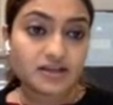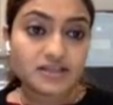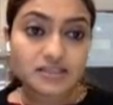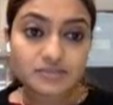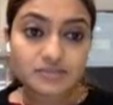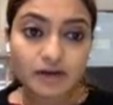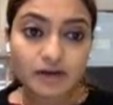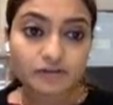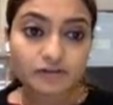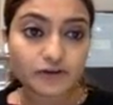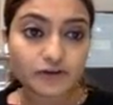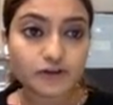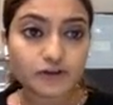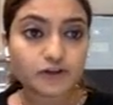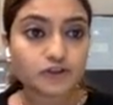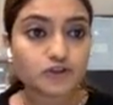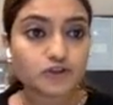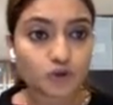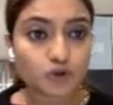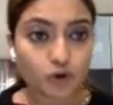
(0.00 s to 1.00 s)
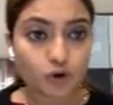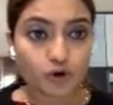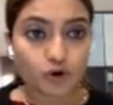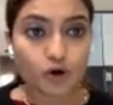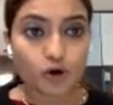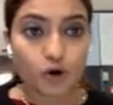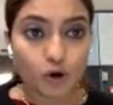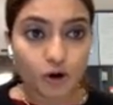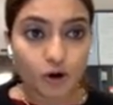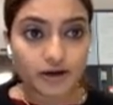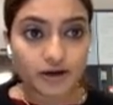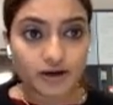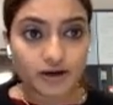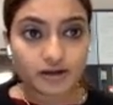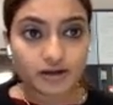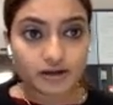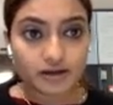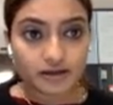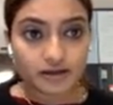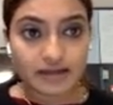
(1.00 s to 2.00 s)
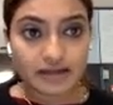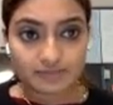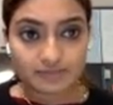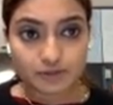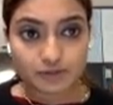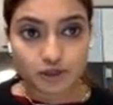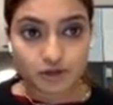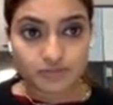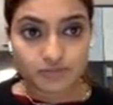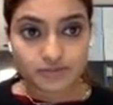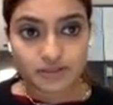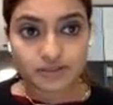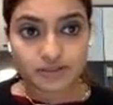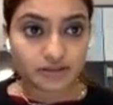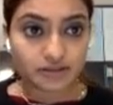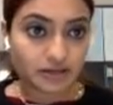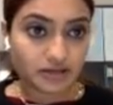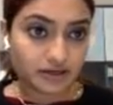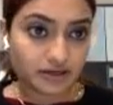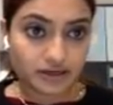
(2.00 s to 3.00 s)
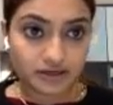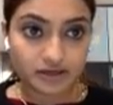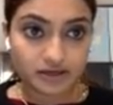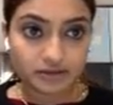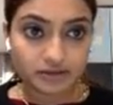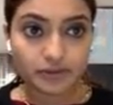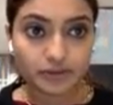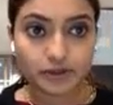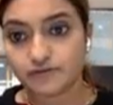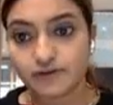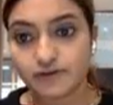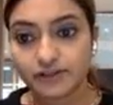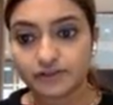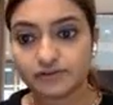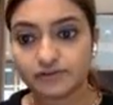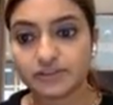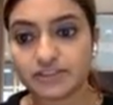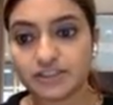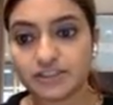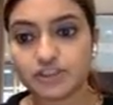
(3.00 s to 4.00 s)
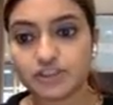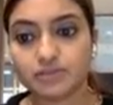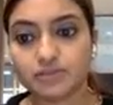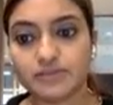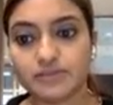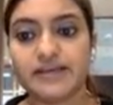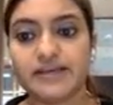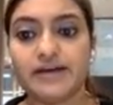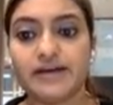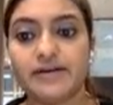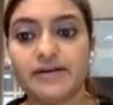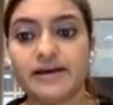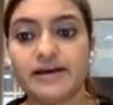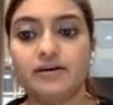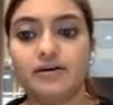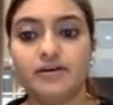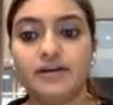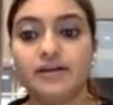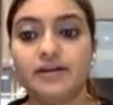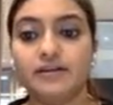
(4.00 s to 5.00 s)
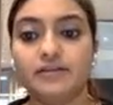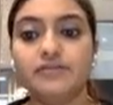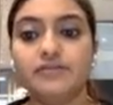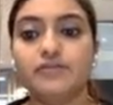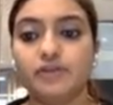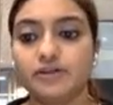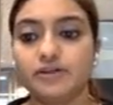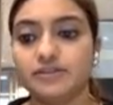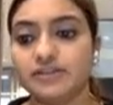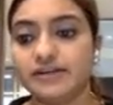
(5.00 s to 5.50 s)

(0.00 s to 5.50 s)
smartphones or on laptops and computers. Further research could be carried out in those